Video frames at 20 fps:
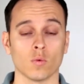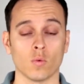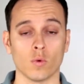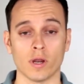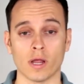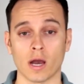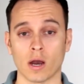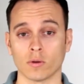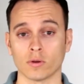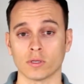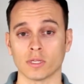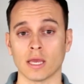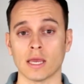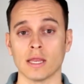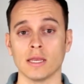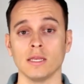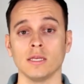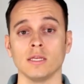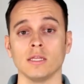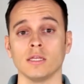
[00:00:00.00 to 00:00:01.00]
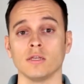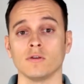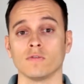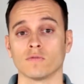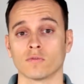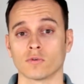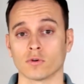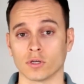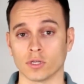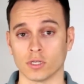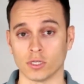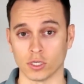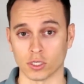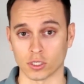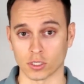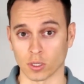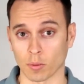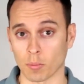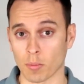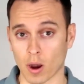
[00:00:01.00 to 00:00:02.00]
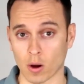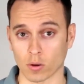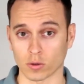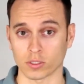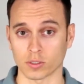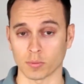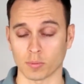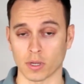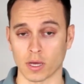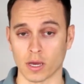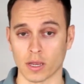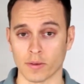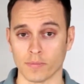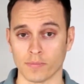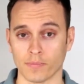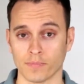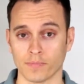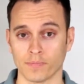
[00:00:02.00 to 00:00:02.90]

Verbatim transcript: without any need for an additional power supply.